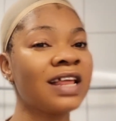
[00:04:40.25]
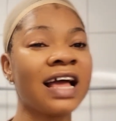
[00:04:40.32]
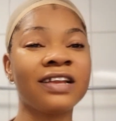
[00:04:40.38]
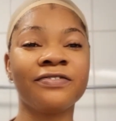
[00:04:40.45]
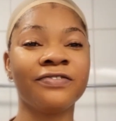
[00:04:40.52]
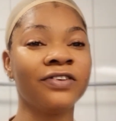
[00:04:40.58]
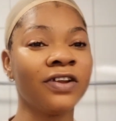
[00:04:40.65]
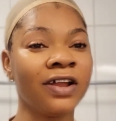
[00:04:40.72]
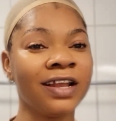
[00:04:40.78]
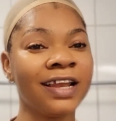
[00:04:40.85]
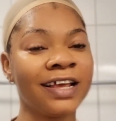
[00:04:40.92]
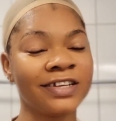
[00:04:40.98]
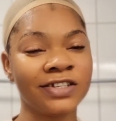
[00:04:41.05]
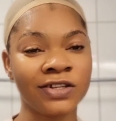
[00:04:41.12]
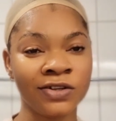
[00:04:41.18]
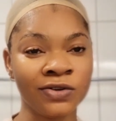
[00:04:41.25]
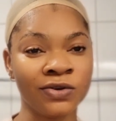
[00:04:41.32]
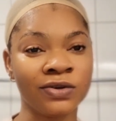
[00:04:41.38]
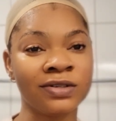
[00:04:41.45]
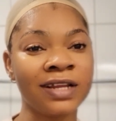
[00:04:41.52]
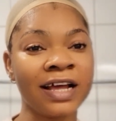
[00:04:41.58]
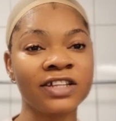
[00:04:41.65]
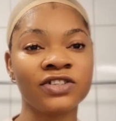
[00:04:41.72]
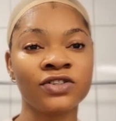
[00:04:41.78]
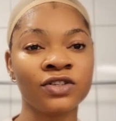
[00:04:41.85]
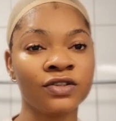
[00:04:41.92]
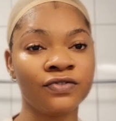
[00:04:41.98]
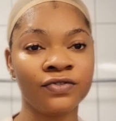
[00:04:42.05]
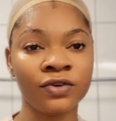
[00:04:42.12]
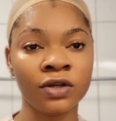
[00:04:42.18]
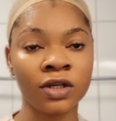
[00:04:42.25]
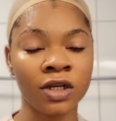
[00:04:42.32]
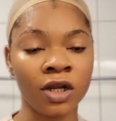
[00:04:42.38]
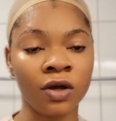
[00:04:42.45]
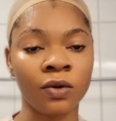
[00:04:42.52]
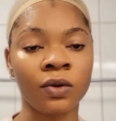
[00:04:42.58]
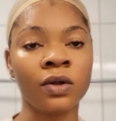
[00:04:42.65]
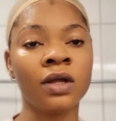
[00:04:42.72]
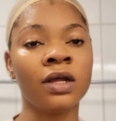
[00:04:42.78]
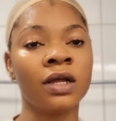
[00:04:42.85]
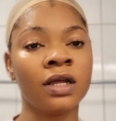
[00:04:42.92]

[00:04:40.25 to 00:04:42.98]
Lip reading: that flawless look, that youthful glow.